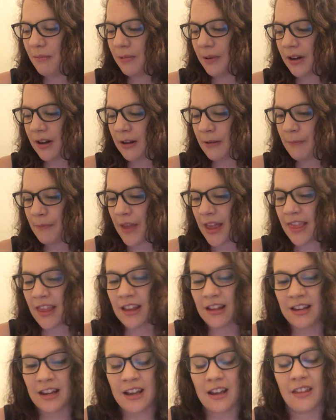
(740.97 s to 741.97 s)
But and
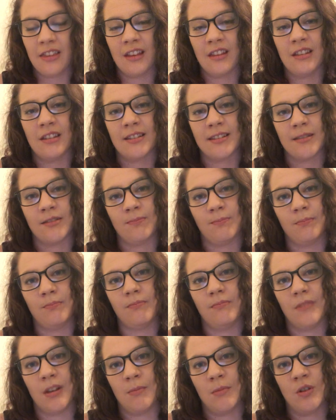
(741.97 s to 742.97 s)
then there's a
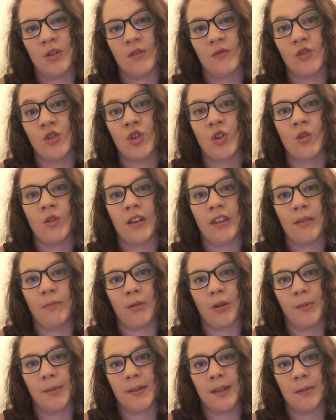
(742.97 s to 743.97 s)
image of Shuri that
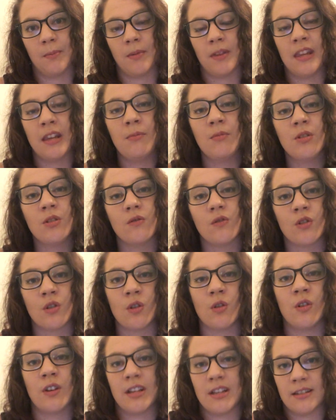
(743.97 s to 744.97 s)
pops up, and the image of
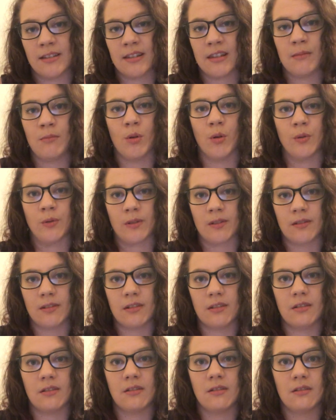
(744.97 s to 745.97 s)
Shuri is
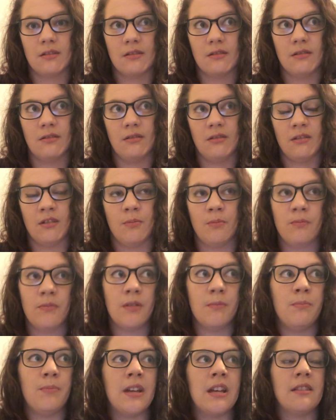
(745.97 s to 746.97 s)

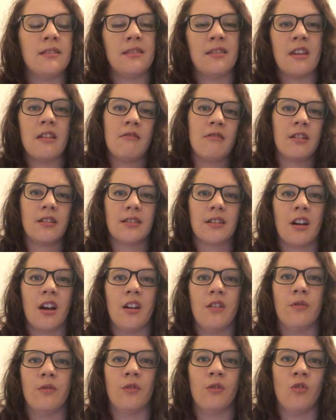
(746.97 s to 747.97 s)
the biggest thing that's
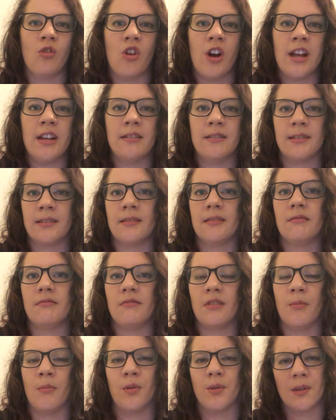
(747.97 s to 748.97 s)
kind of raised
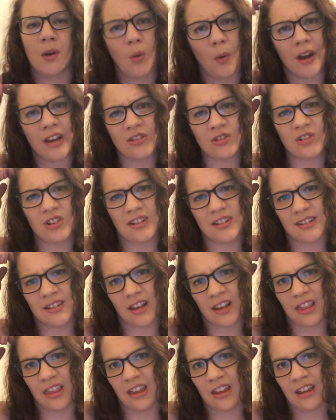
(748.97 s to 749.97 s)
the most questions,
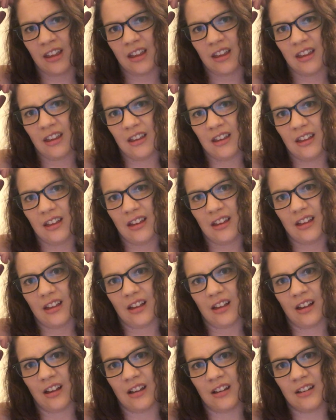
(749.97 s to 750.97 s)
I think,
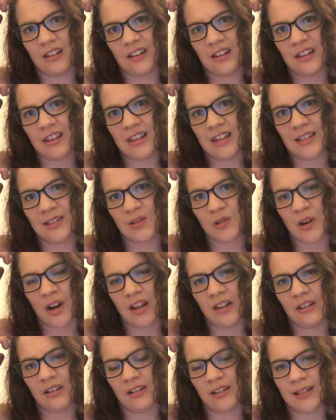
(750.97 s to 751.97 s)
in this
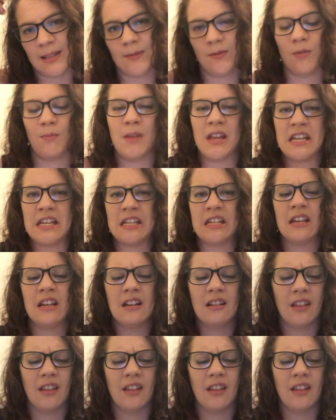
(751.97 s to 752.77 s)
trailer, at least for me.